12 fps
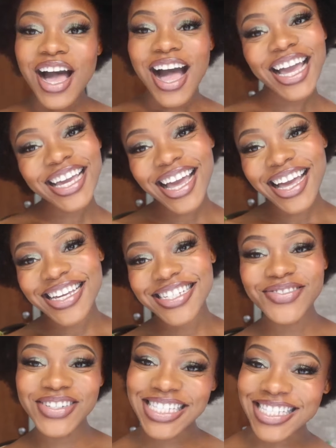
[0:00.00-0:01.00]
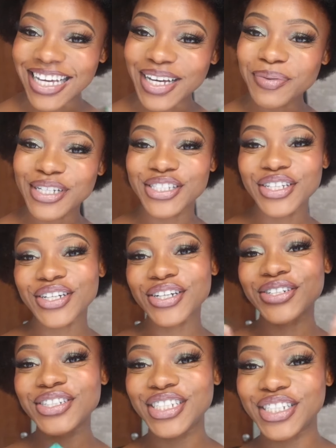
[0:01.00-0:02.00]
Hi guys, what's up? It's your girl
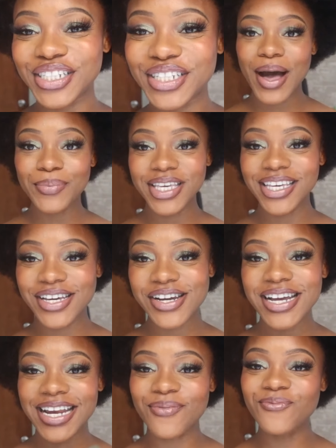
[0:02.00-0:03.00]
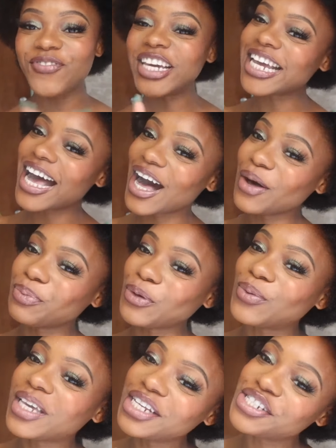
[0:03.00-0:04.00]
Chi. I'm here and I'm finna help you
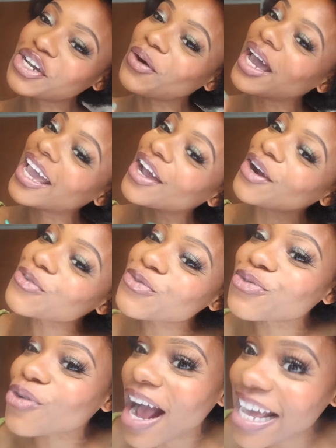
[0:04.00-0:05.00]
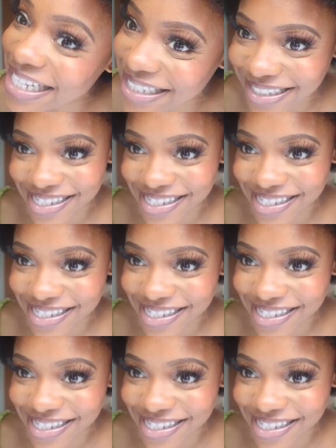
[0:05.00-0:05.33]
get your hair right.